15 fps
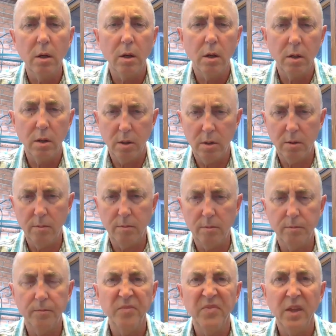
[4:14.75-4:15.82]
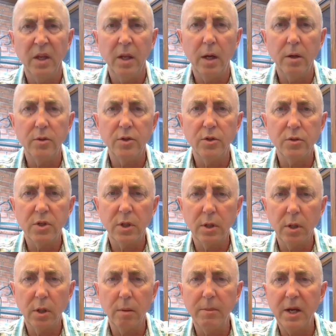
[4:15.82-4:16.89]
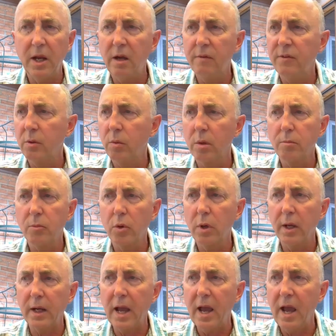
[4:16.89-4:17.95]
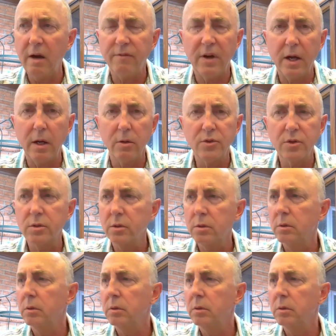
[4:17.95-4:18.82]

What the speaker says: I was using a little bit heavier one, more like a 1/2 ounce.